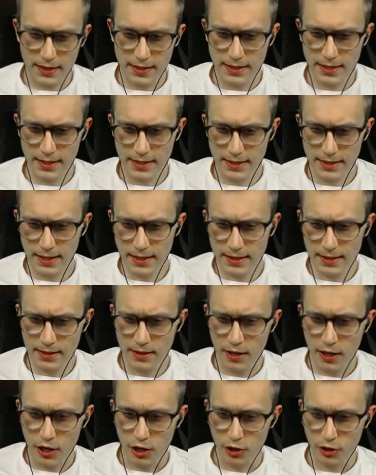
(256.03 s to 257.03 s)
Sixth
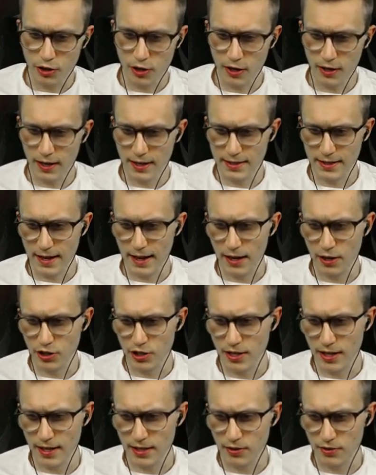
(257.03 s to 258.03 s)
Sense, your dog has a higher
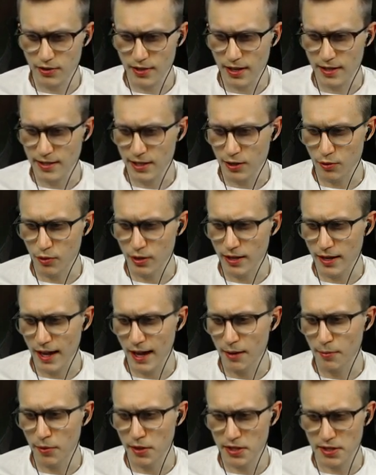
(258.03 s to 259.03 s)
chance of sensing when an
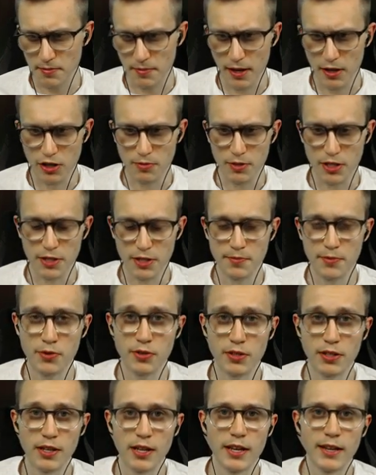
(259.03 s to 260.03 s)
animal is about to be
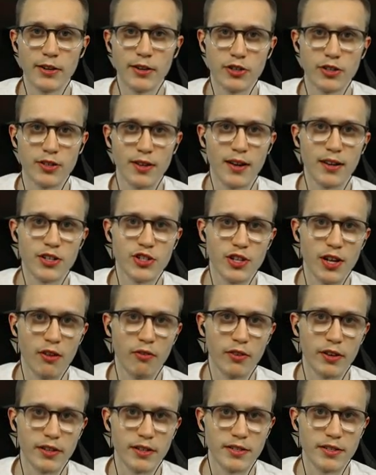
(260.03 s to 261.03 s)
spooked. Your dog
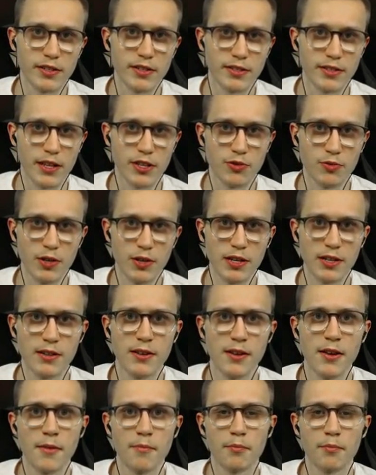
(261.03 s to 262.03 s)
generally does this as well,
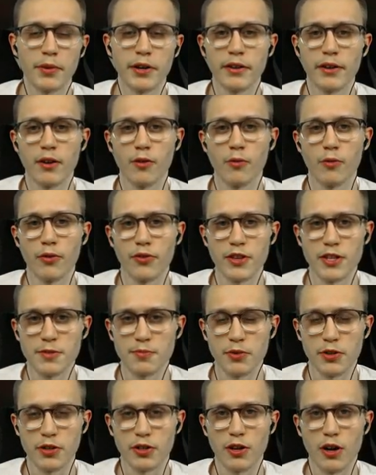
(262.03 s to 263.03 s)
but with
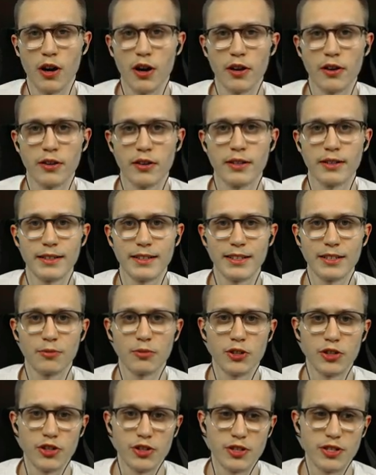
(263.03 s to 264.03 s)
this perk on,
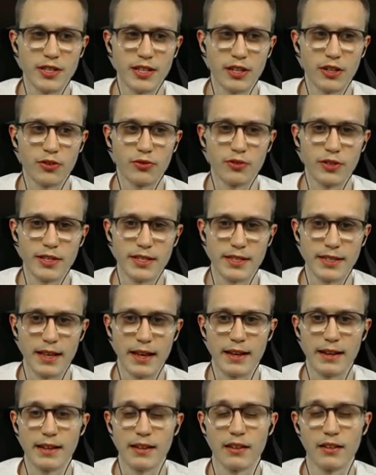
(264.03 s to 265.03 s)
it will just increase
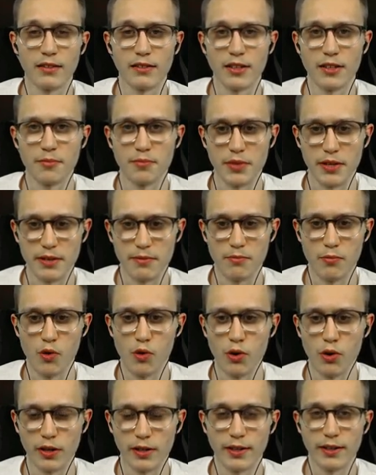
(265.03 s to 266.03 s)
that a little bit
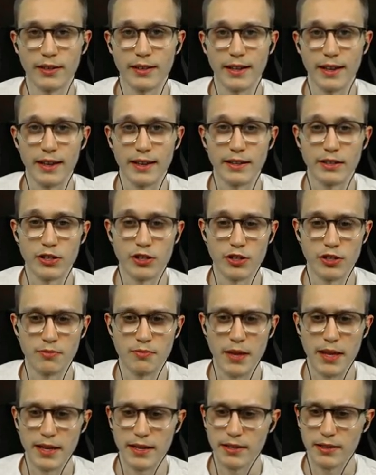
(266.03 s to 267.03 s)
more and
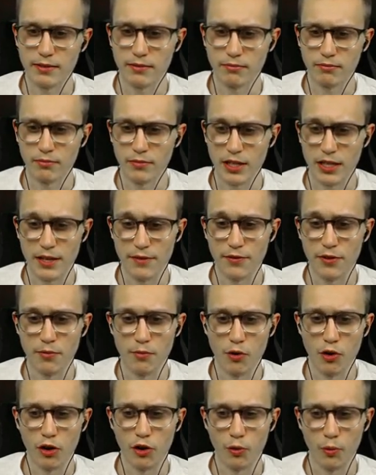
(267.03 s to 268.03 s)
just make it even
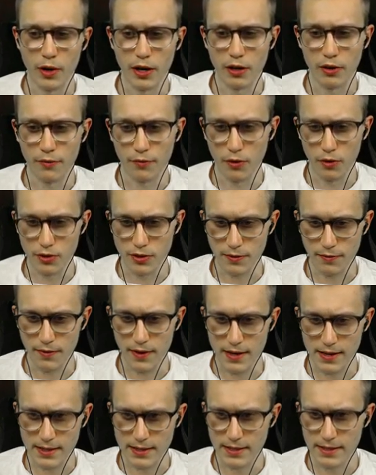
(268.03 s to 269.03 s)
more aware of those
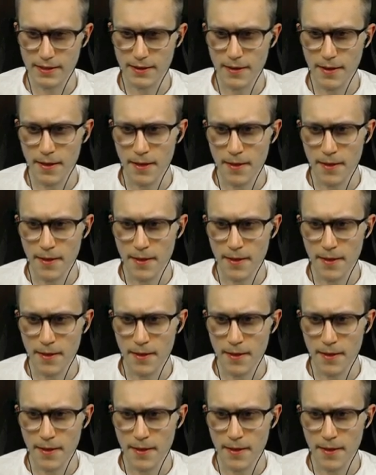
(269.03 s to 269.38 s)
effects.